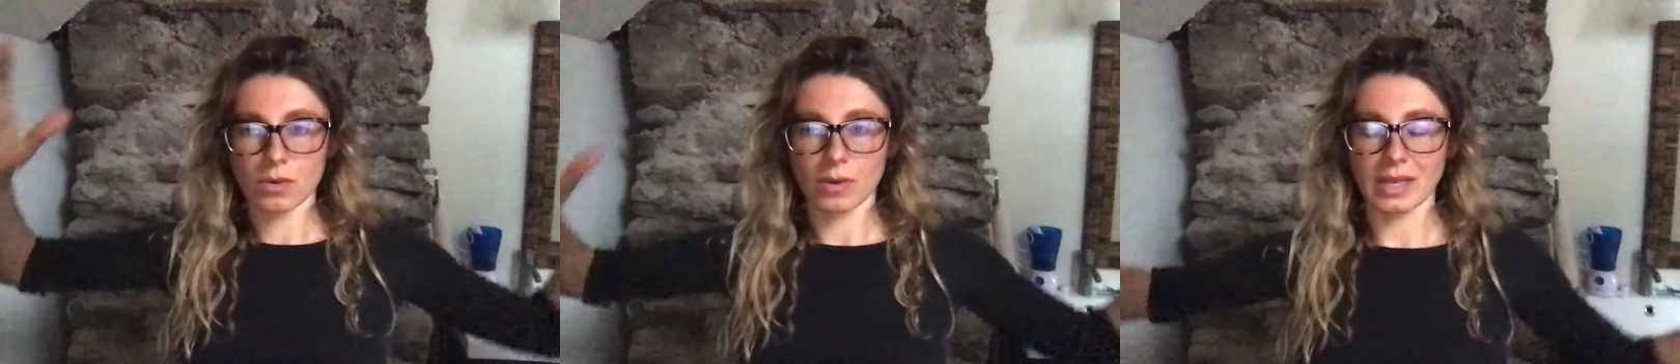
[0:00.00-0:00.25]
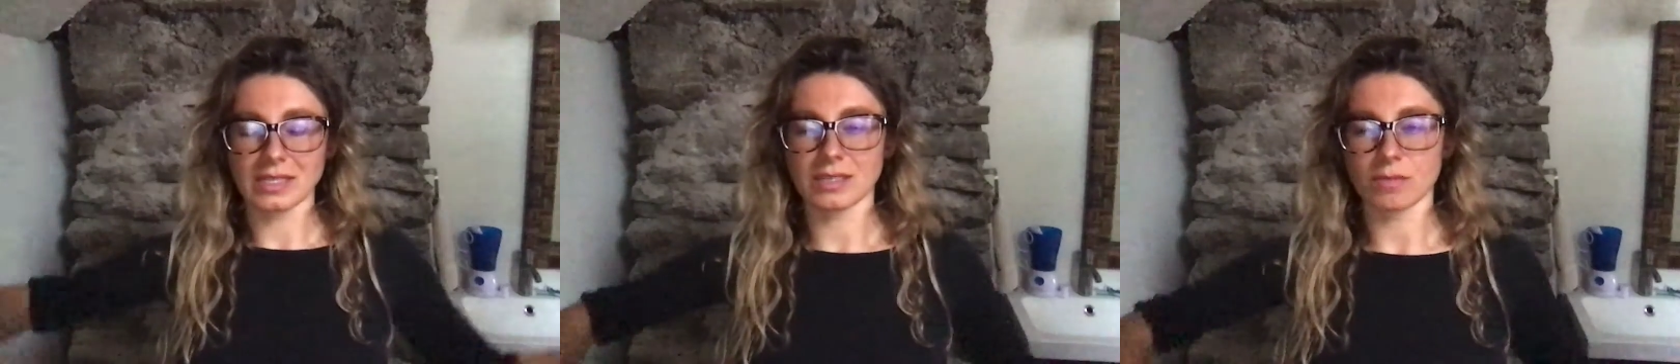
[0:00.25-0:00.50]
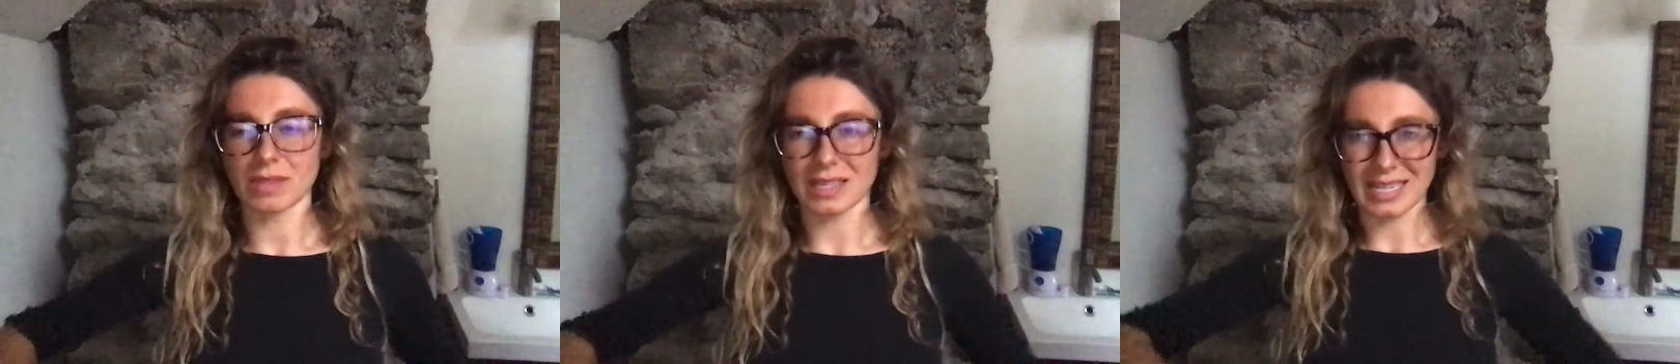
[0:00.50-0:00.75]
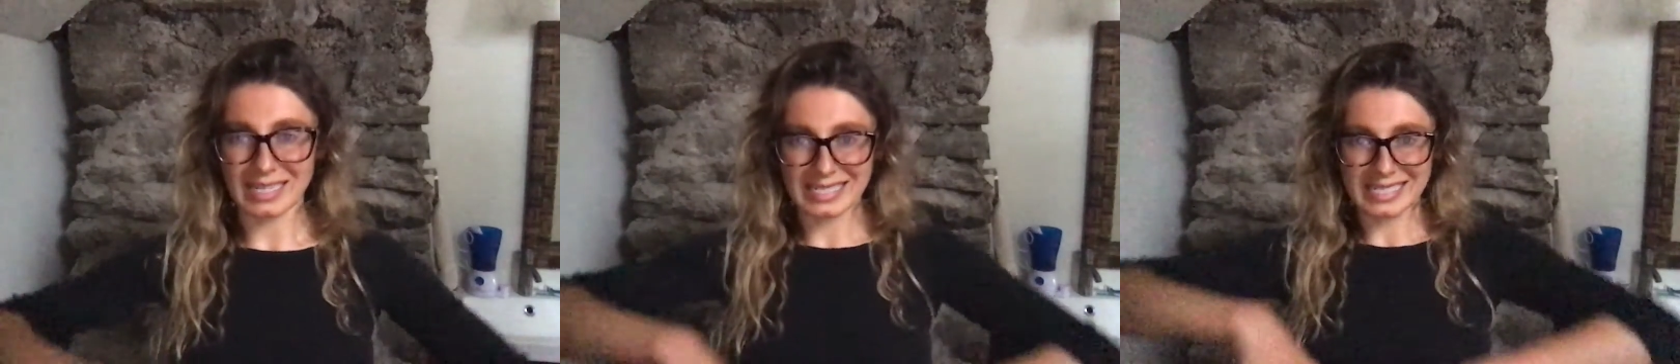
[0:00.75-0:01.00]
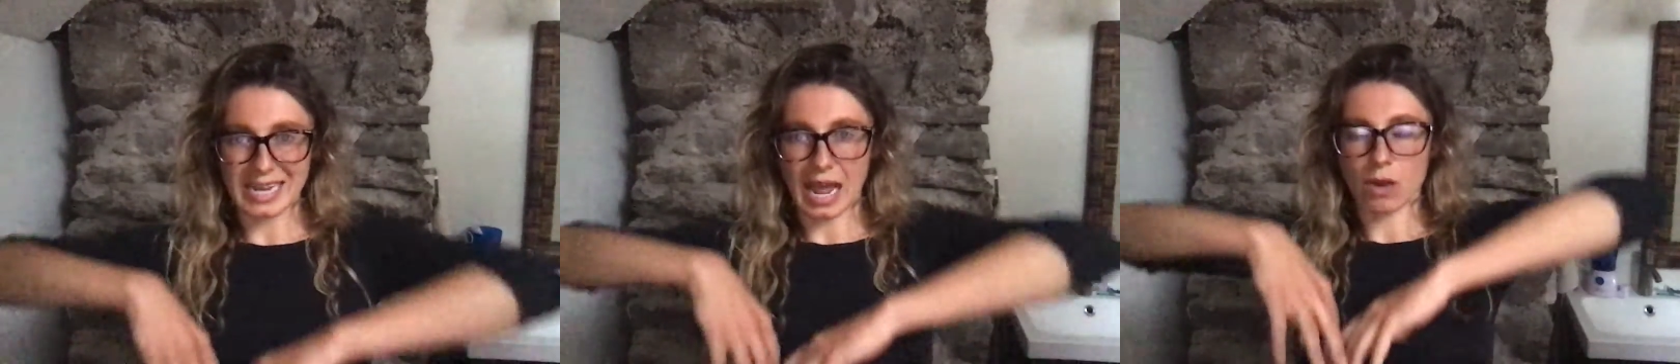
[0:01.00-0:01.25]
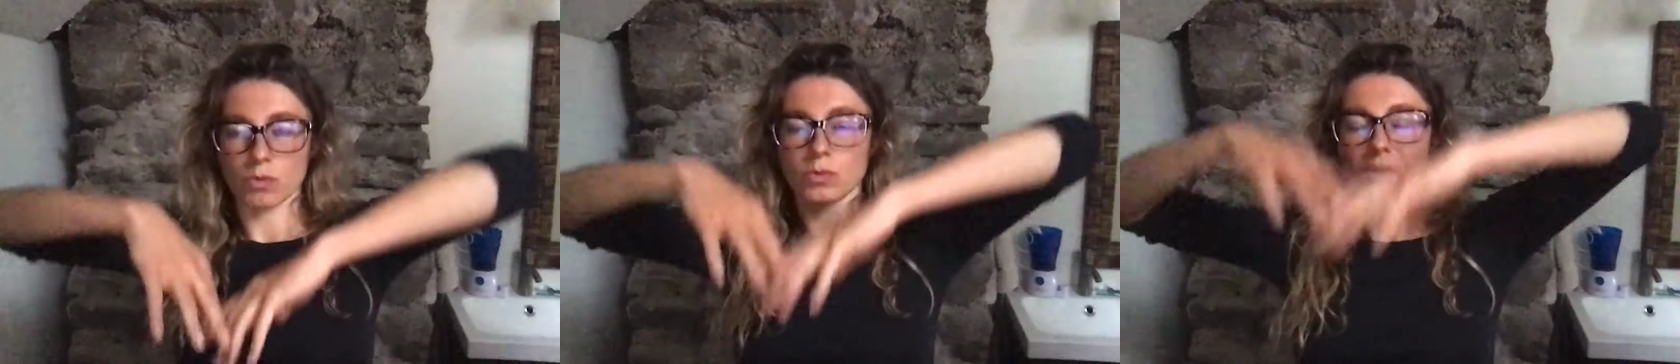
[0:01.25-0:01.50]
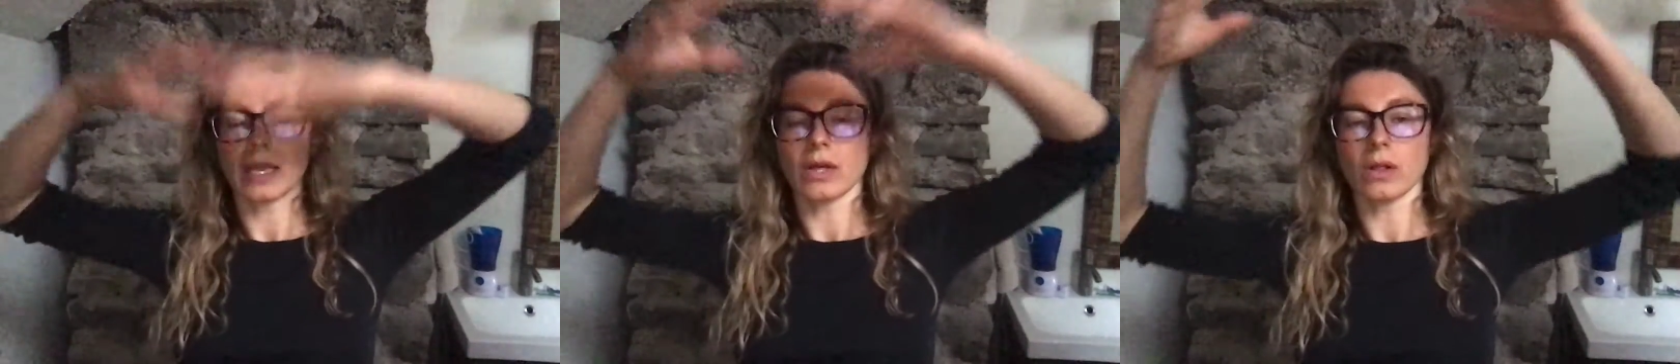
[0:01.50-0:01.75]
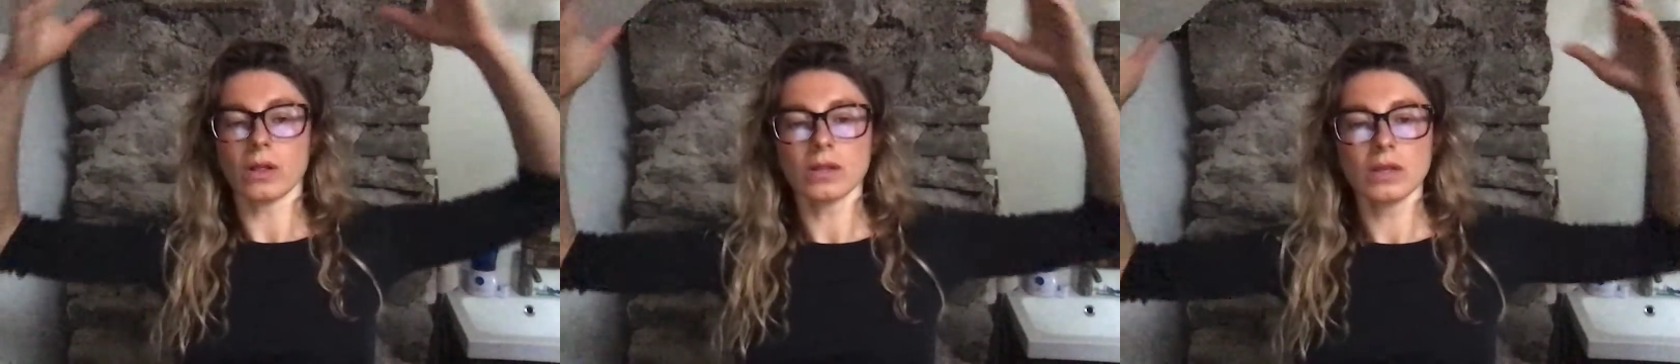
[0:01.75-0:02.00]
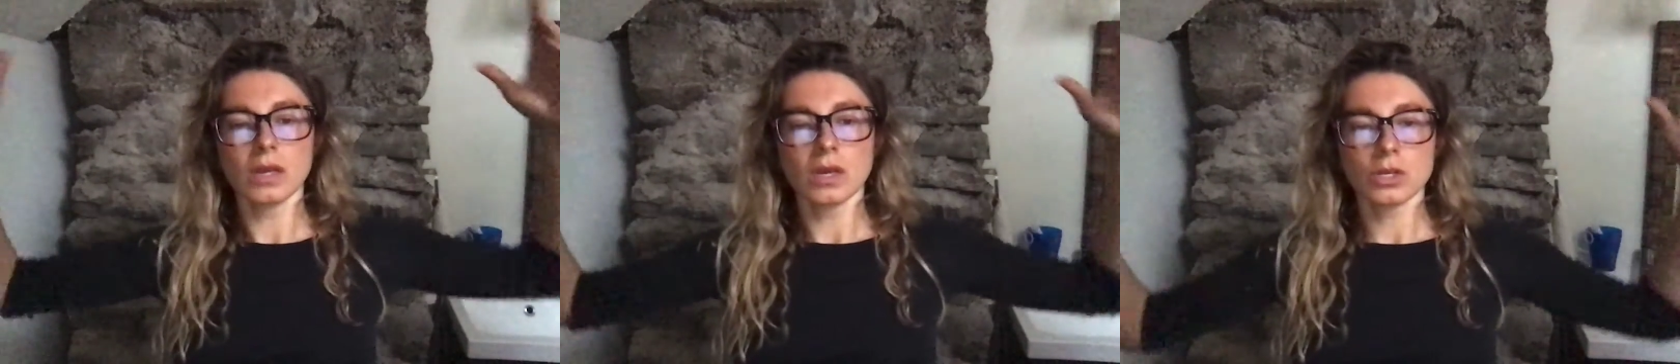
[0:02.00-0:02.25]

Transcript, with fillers: right? Something that's not real.